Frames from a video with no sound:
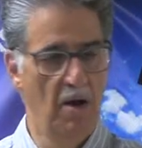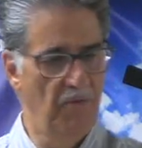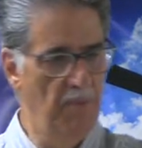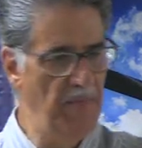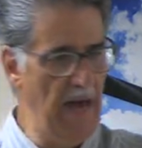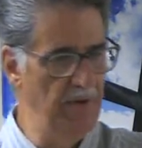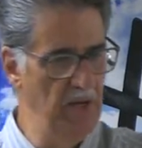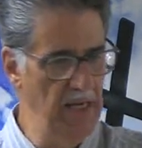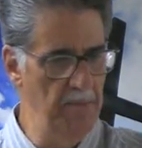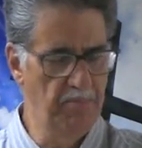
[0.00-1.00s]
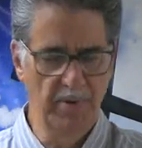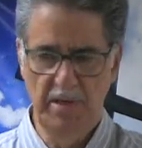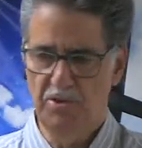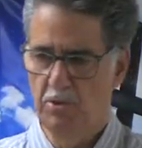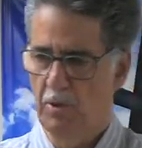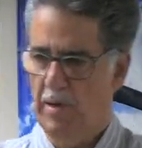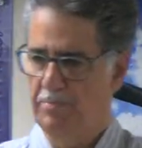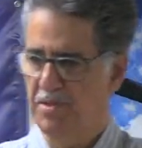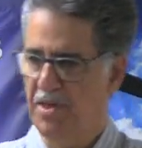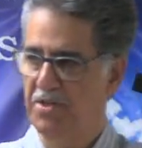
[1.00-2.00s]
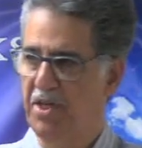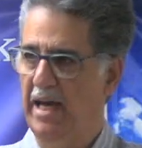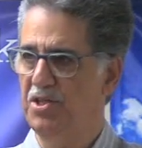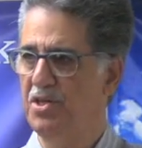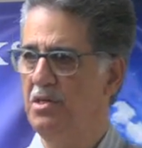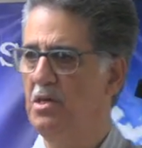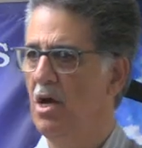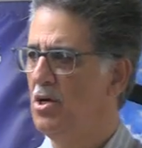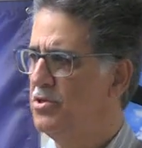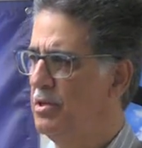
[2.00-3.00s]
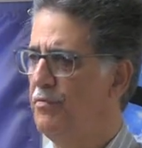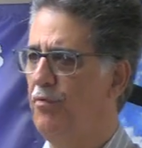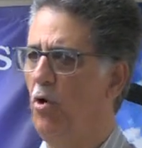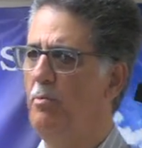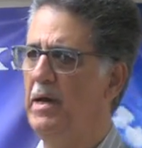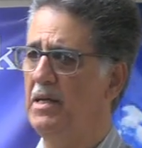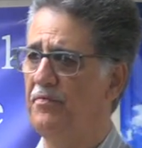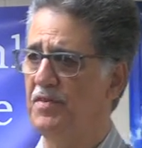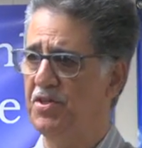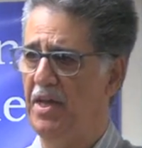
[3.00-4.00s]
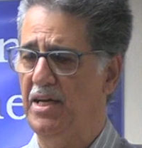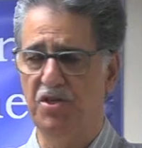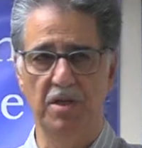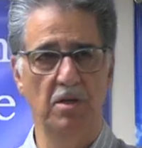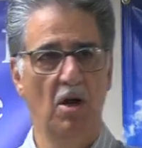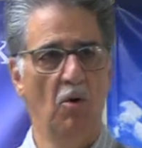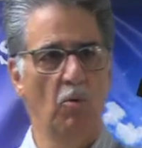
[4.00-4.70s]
from that of an imprint to a representation to the full manifestation